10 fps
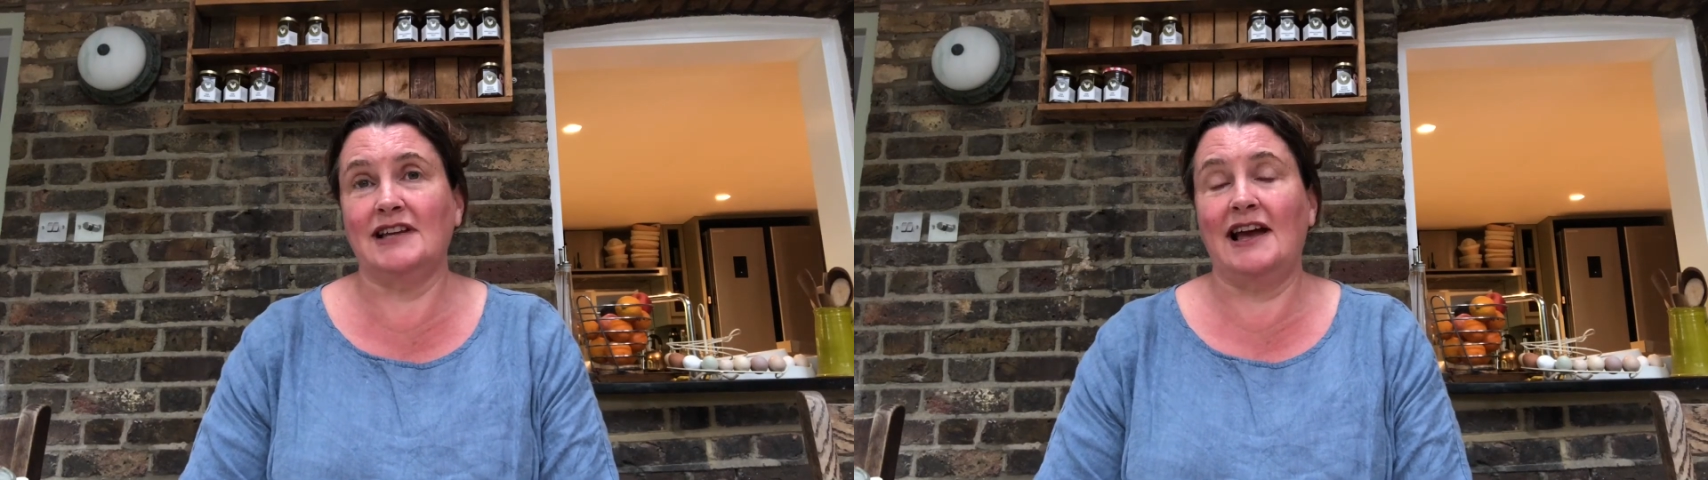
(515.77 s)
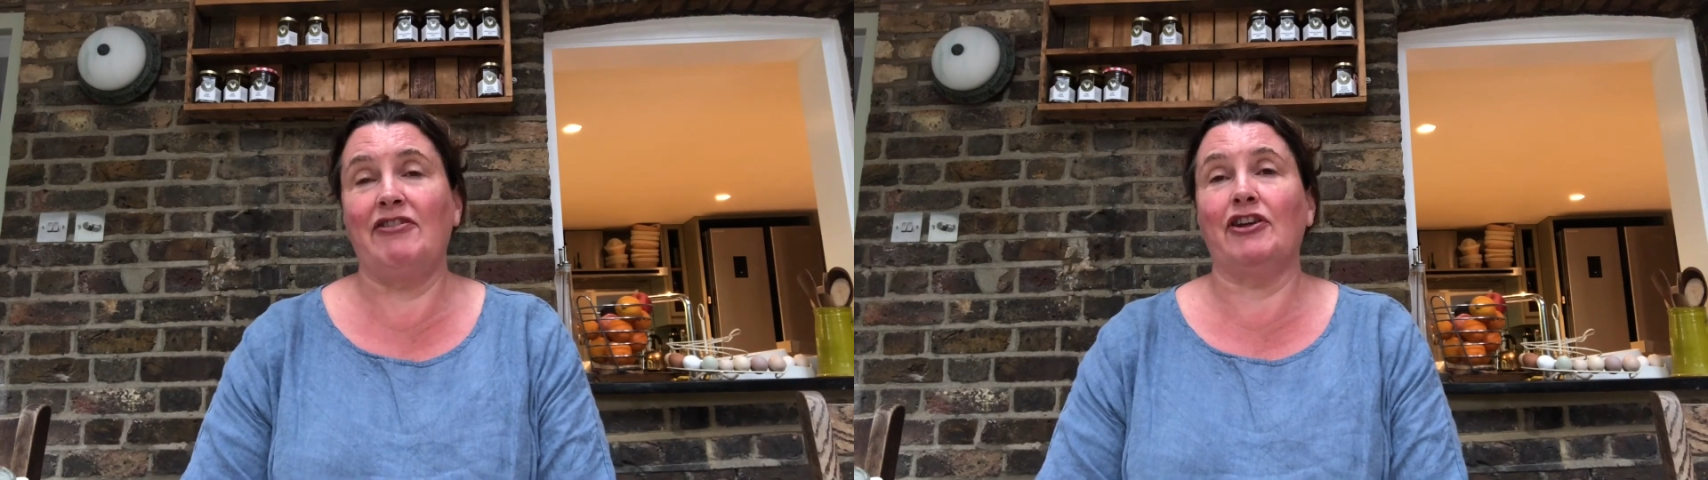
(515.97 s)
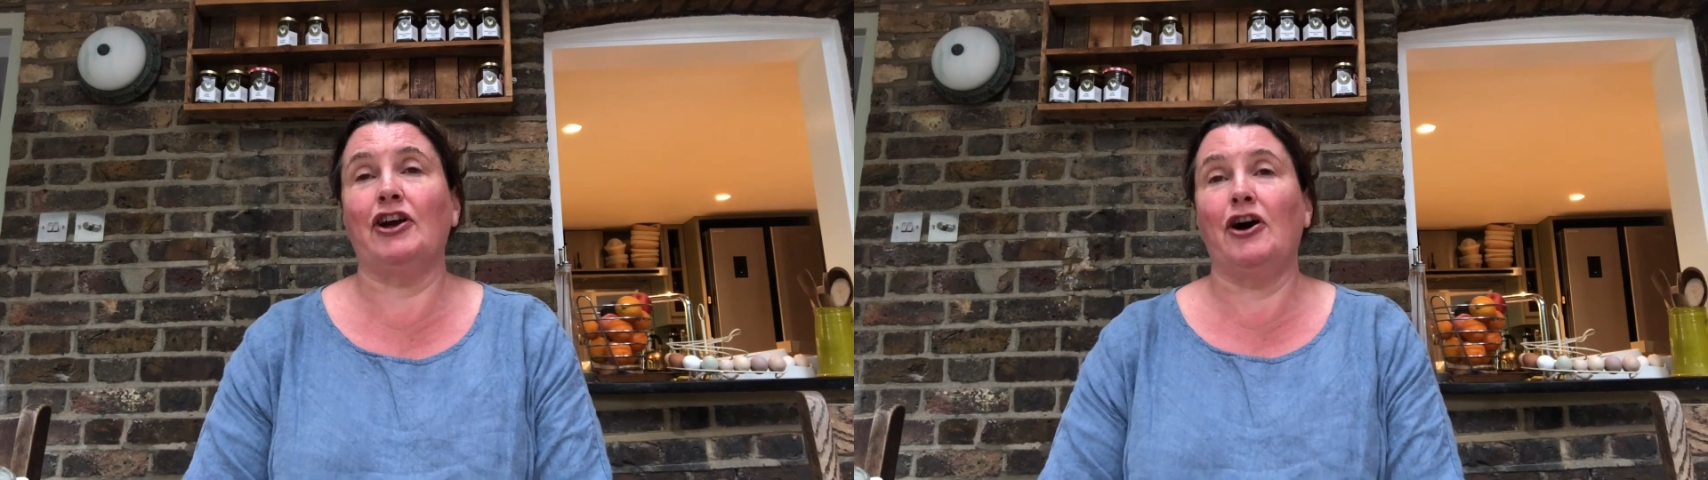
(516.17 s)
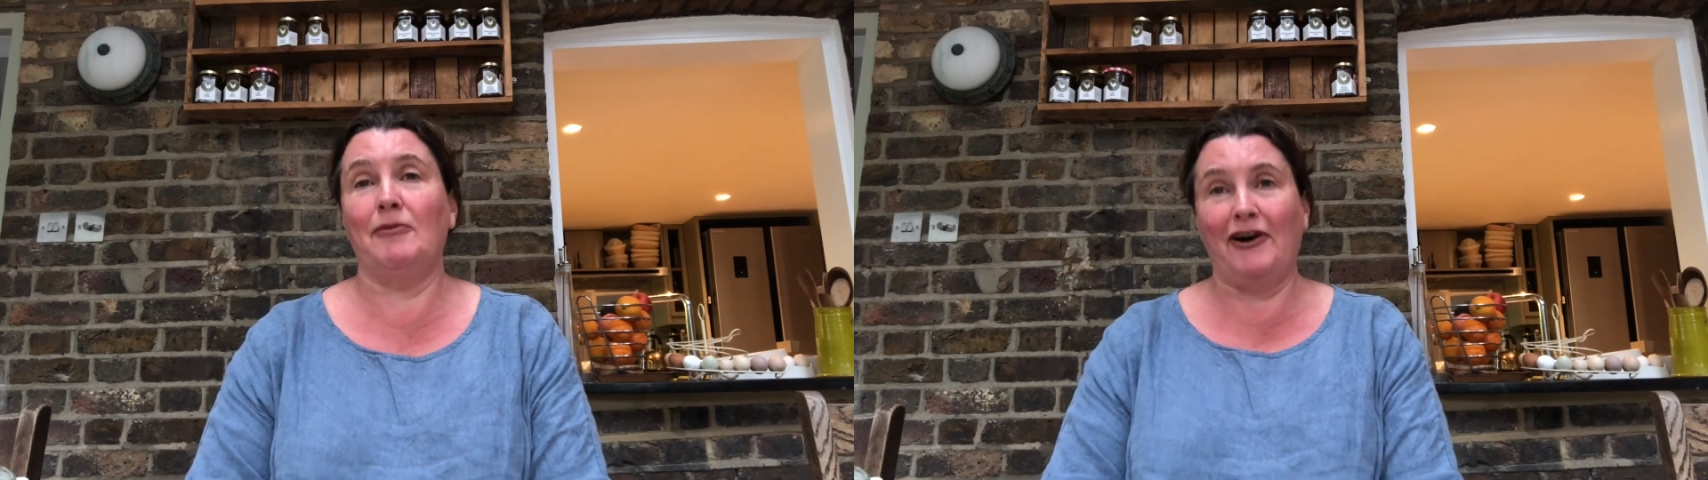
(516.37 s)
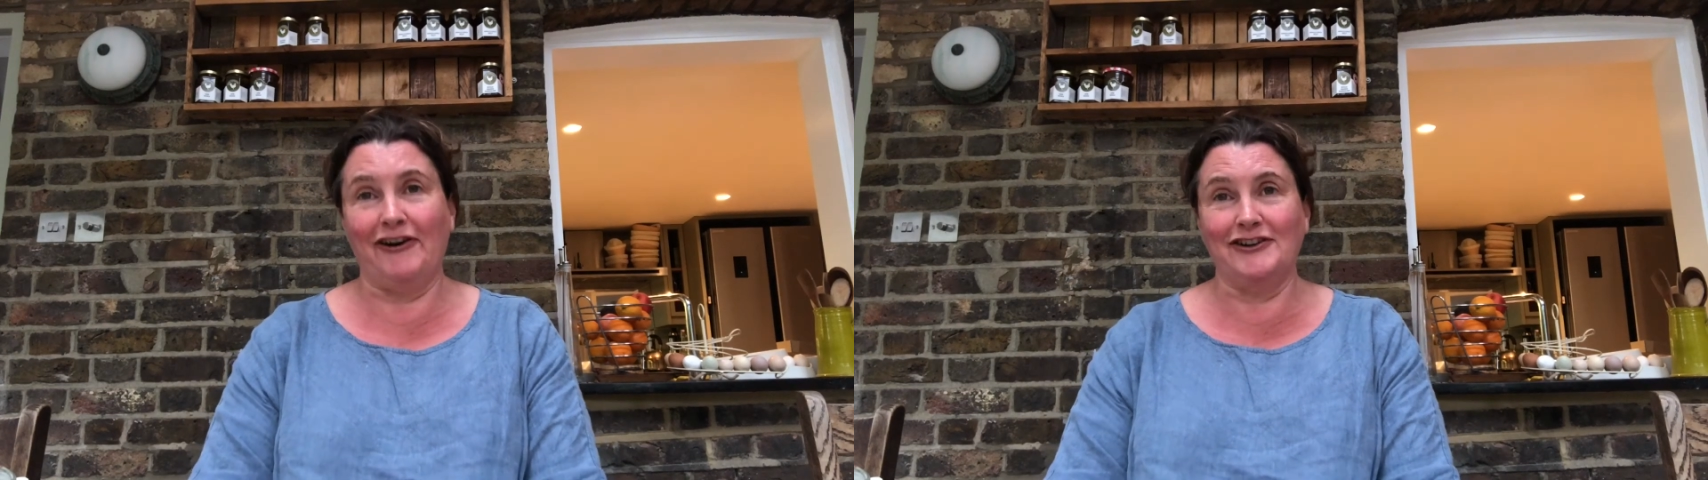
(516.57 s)
and the
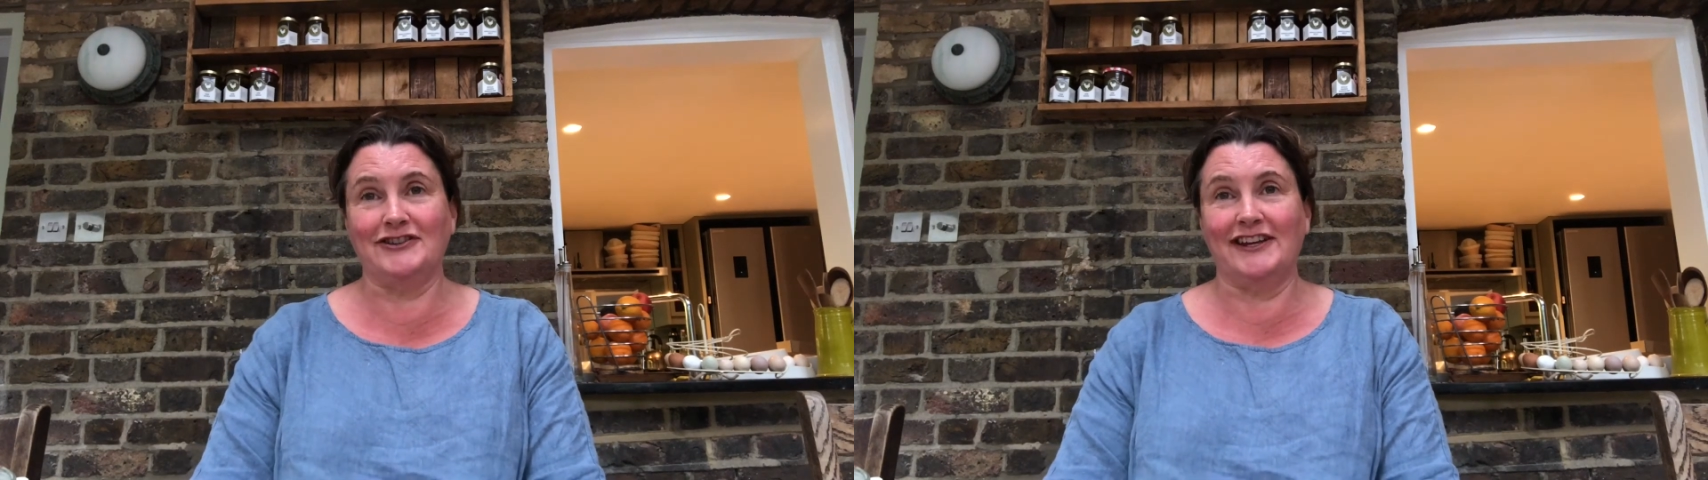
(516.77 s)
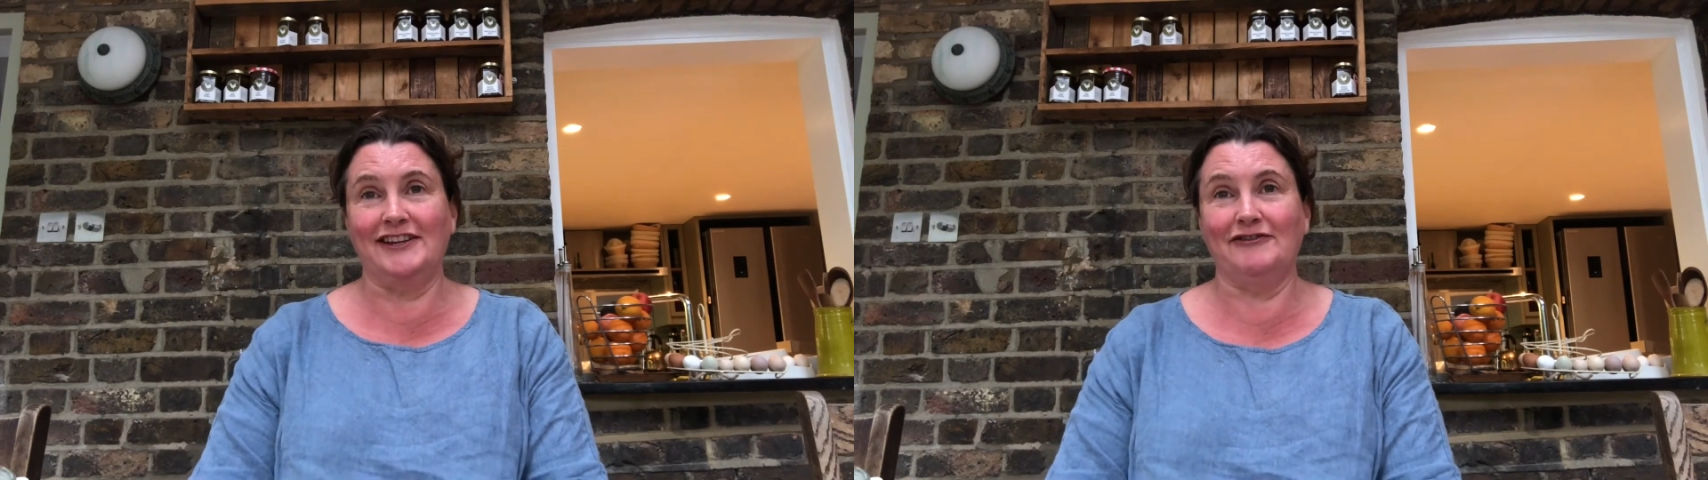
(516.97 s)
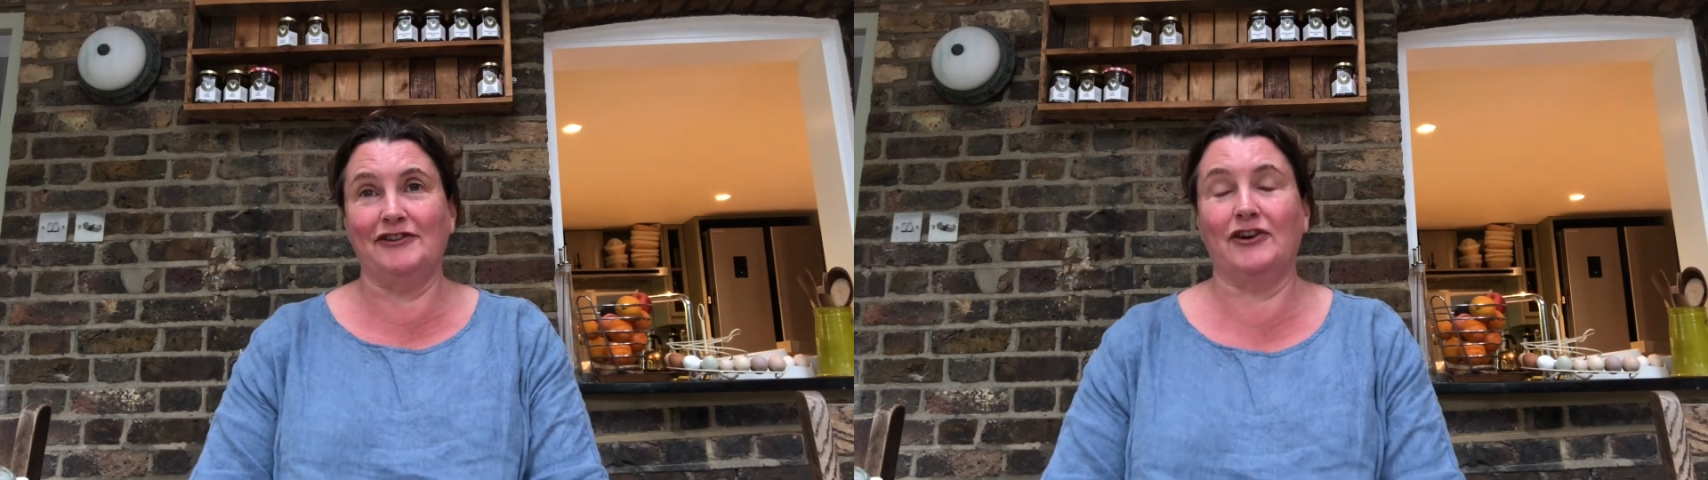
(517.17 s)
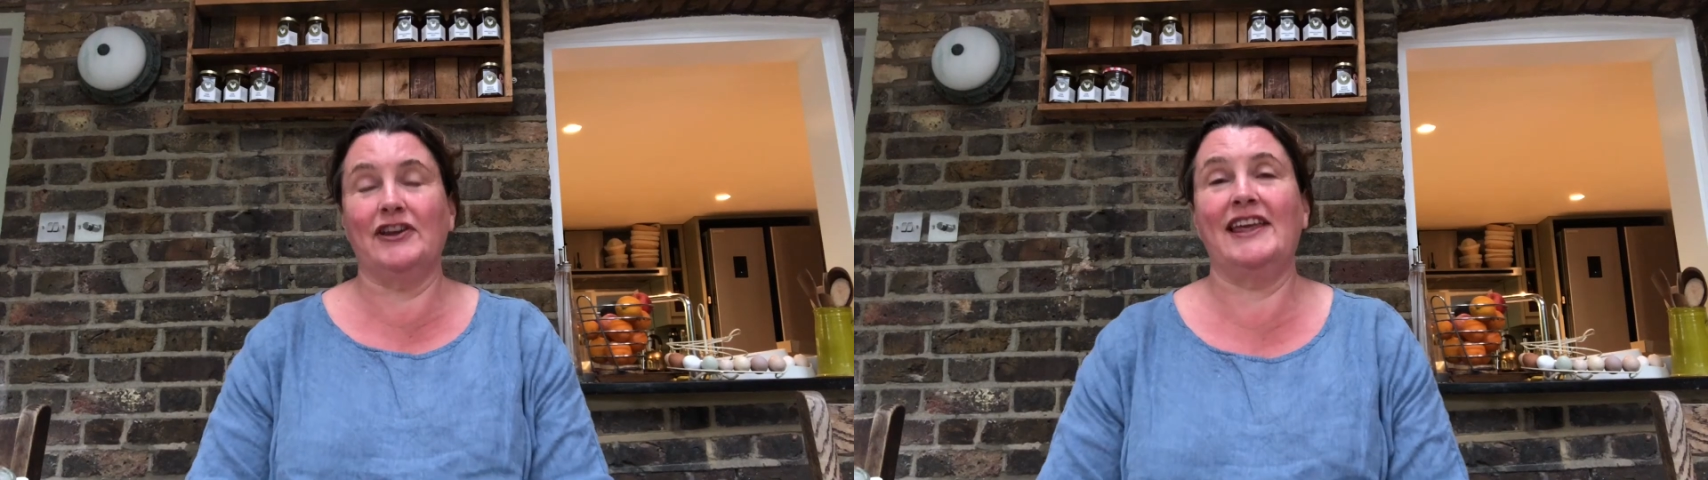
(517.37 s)
carbohydrate you've got